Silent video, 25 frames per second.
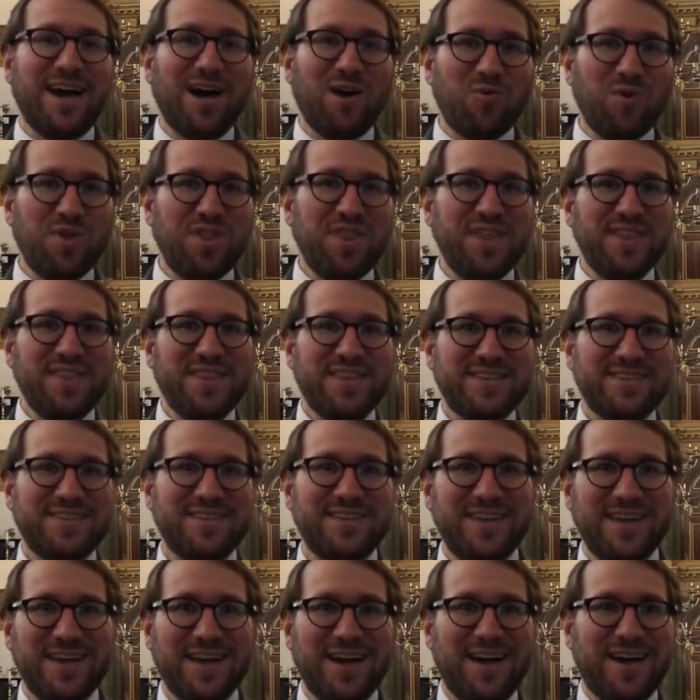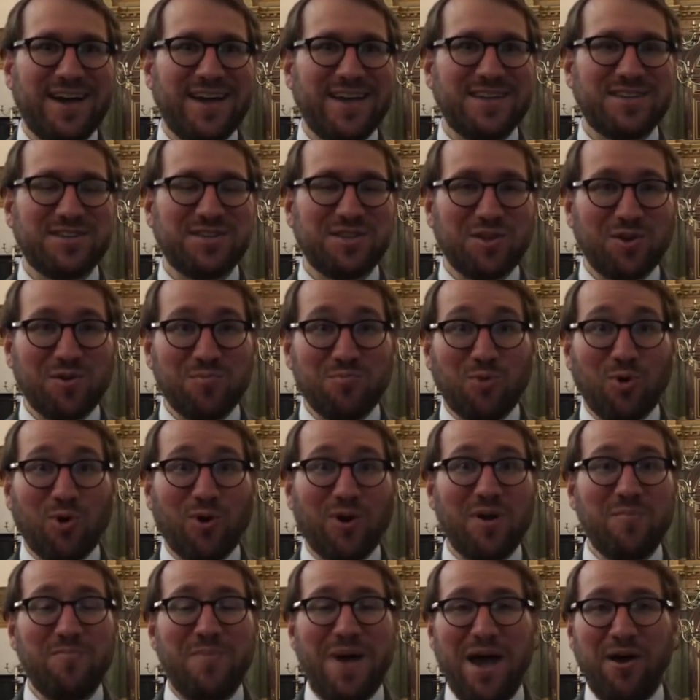within the synagogue, and to learn
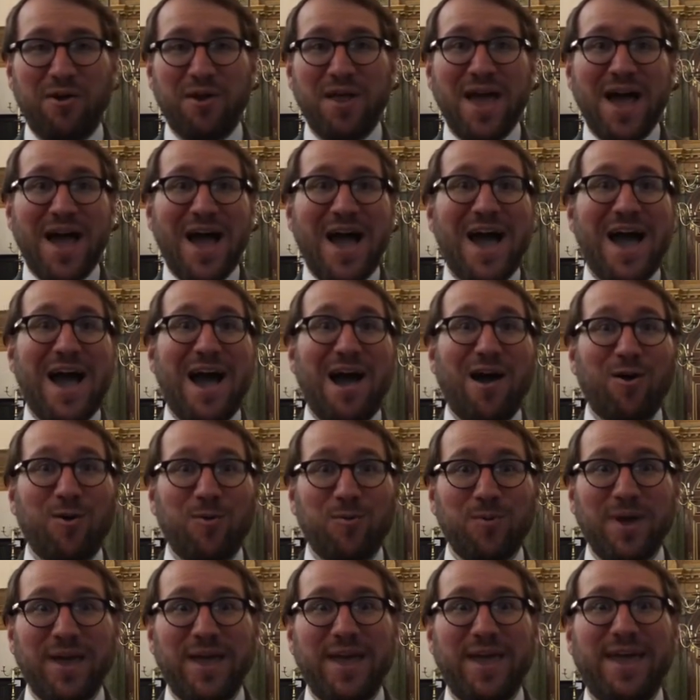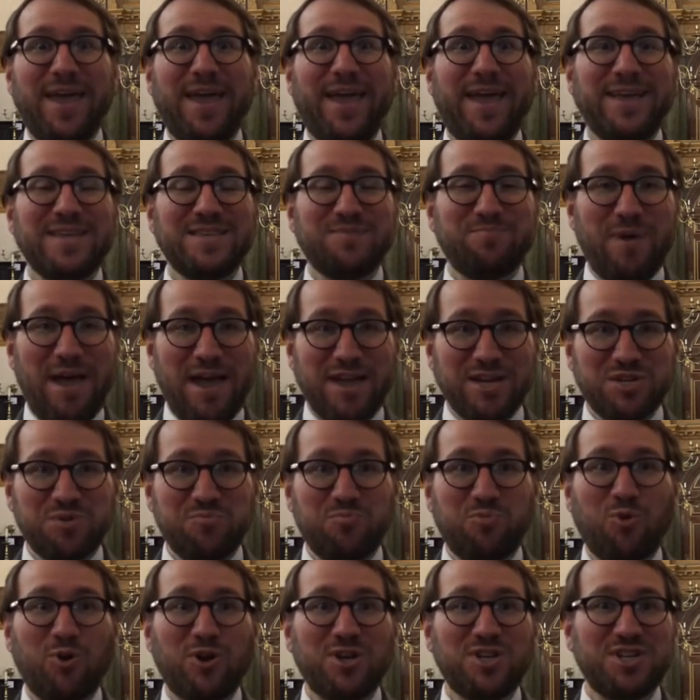more about how a Spanish
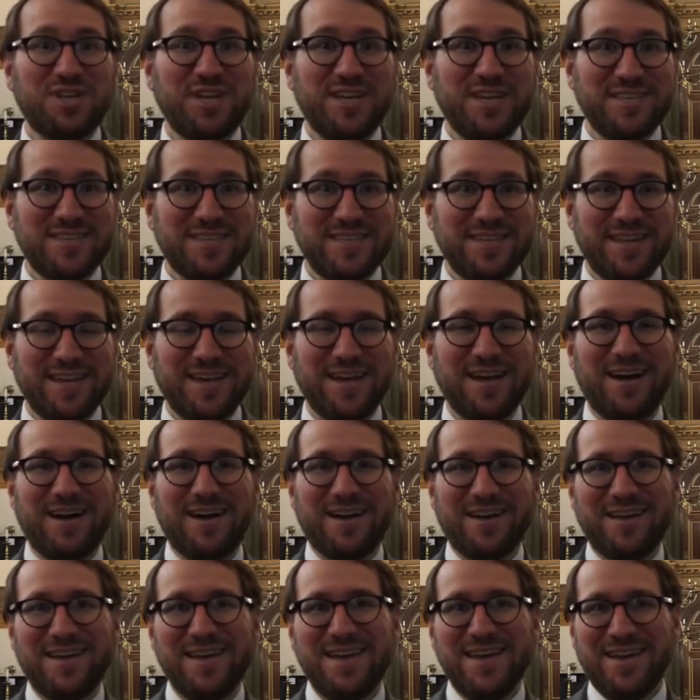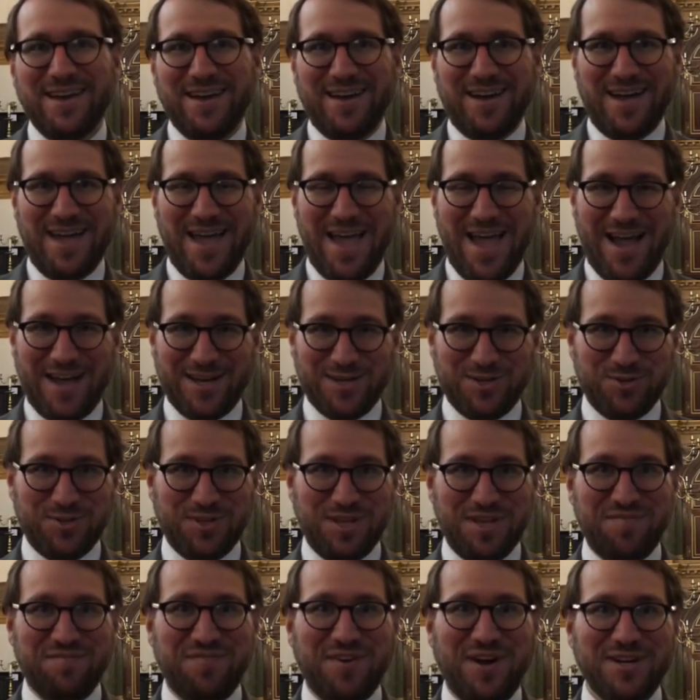and Portuguese synagogue
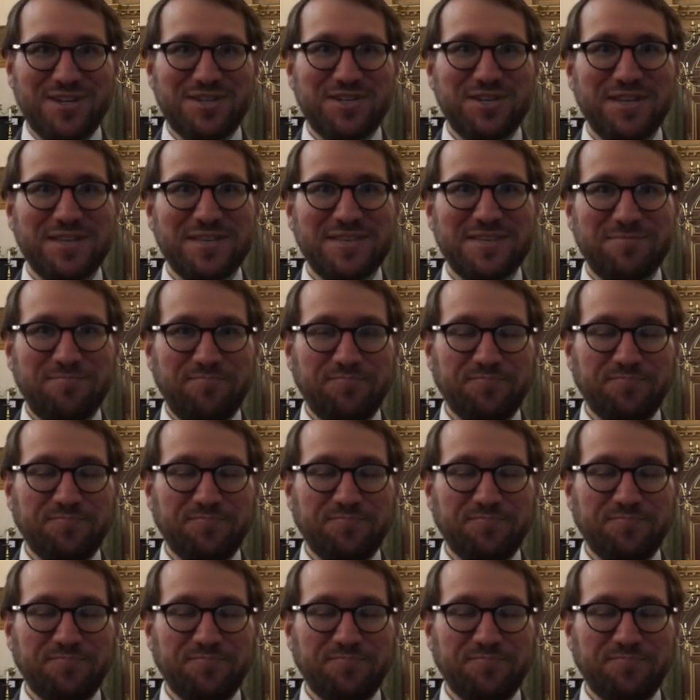actually functions.